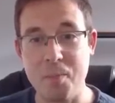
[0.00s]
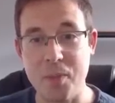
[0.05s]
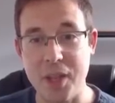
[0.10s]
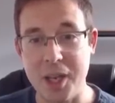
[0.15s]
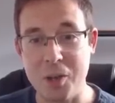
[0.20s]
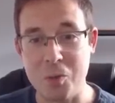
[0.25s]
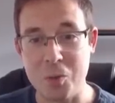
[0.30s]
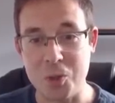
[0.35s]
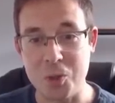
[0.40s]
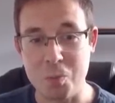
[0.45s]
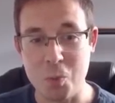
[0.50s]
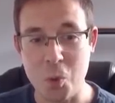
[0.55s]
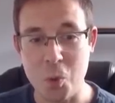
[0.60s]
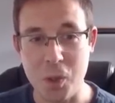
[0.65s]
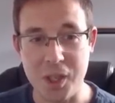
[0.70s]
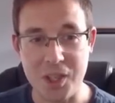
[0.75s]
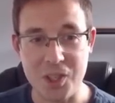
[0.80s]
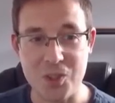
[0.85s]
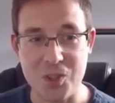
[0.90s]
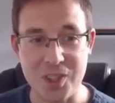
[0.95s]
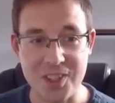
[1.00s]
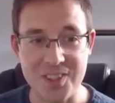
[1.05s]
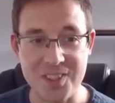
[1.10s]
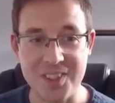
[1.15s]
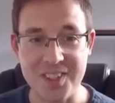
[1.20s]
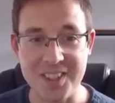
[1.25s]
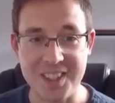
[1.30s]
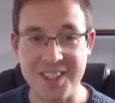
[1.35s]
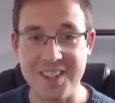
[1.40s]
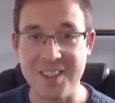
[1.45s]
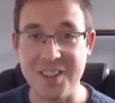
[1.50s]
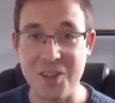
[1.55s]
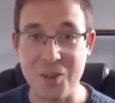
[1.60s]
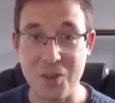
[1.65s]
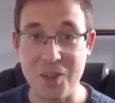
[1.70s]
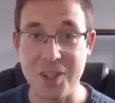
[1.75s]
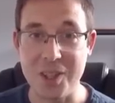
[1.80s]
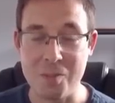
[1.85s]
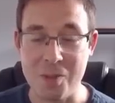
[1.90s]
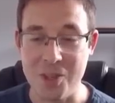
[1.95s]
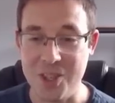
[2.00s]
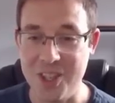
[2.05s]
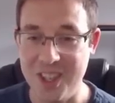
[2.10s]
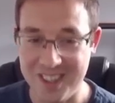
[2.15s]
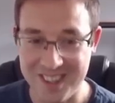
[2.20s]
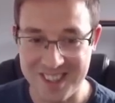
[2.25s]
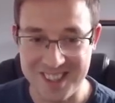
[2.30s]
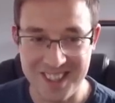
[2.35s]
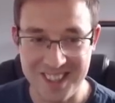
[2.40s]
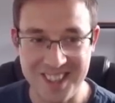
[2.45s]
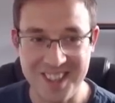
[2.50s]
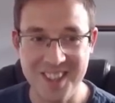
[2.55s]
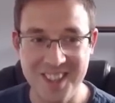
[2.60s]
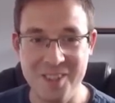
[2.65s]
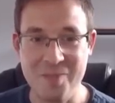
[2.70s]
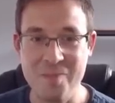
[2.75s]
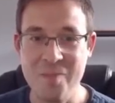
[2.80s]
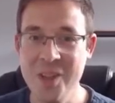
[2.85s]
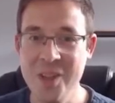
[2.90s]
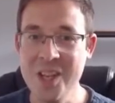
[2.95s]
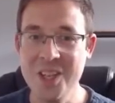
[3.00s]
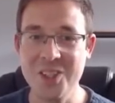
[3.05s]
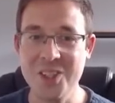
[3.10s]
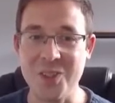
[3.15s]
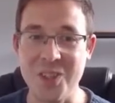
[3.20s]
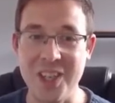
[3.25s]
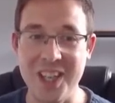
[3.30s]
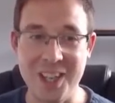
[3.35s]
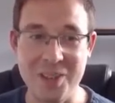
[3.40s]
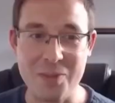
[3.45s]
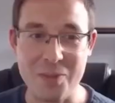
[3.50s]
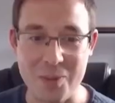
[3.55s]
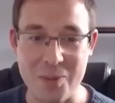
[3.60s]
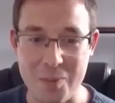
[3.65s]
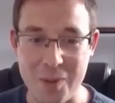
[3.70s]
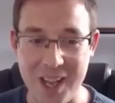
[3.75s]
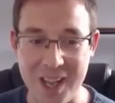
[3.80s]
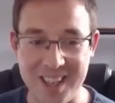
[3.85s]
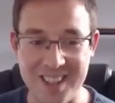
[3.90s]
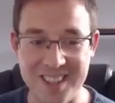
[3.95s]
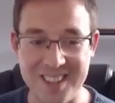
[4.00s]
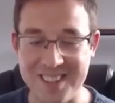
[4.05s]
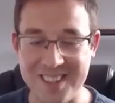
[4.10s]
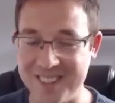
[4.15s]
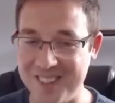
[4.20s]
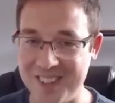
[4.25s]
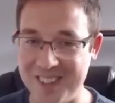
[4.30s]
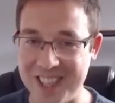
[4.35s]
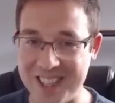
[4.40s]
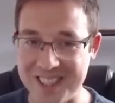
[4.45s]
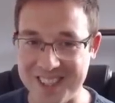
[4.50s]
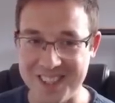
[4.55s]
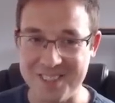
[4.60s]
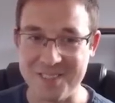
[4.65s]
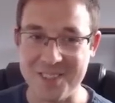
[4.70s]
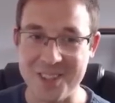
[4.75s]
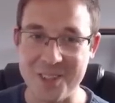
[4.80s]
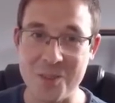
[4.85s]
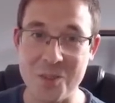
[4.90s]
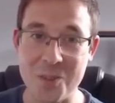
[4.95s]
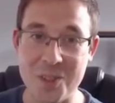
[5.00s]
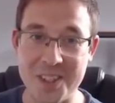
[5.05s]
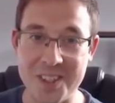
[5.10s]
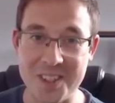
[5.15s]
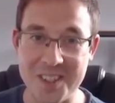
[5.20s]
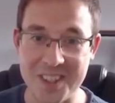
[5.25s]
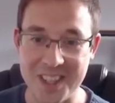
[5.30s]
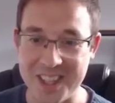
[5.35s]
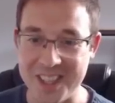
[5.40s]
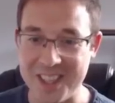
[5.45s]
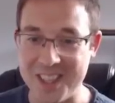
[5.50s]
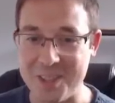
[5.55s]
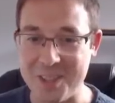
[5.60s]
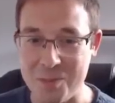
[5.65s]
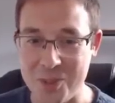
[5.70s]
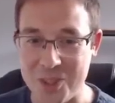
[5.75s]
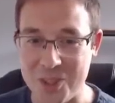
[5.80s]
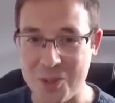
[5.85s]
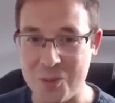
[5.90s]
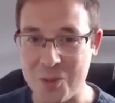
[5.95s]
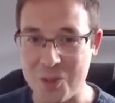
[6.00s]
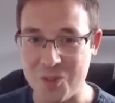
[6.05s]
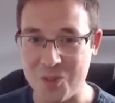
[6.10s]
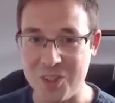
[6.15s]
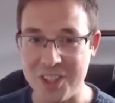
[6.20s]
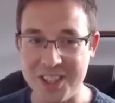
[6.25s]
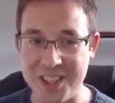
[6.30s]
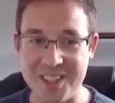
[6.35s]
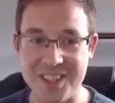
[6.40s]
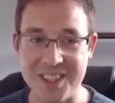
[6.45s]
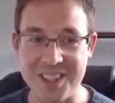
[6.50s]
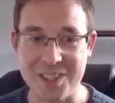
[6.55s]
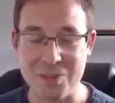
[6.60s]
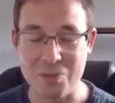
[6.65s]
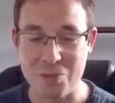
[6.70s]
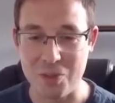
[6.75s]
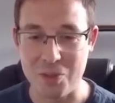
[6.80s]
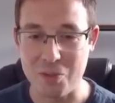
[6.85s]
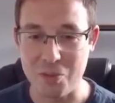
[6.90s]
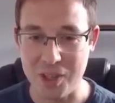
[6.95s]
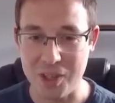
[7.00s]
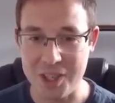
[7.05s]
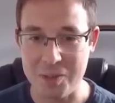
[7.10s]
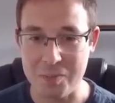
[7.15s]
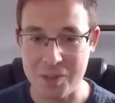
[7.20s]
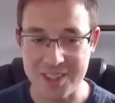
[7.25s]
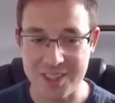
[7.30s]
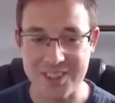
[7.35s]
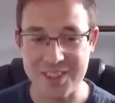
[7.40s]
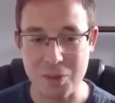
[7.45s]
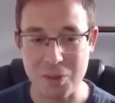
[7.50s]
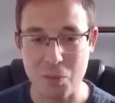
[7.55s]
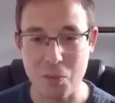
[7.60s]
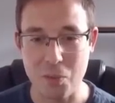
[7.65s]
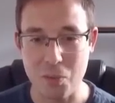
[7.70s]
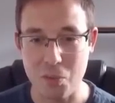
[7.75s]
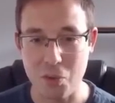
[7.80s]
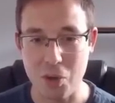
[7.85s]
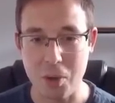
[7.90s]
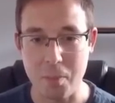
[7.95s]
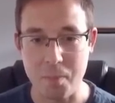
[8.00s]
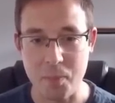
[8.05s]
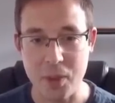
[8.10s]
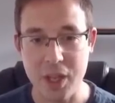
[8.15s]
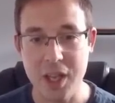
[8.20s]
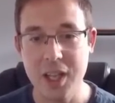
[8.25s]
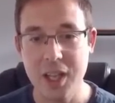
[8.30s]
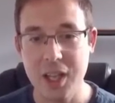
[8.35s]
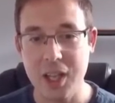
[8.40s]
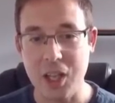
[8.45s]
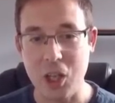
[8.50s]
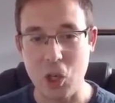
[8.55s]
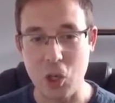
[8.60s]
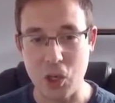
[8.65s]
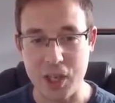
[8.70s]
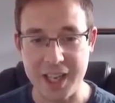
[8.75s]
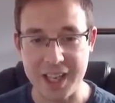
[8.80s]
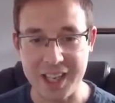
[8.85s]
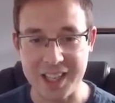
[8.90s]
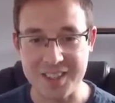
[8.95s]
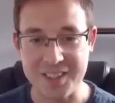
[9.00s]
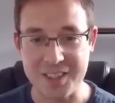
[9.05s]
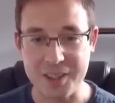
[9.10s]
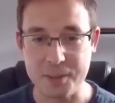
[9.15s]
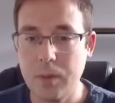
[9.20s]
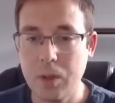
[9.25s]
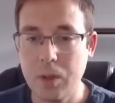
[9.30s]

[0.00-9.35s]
I was more interested in the other images, so I left the planet until last, even though it was the second image that was released, and I've refrained myself from looking at it.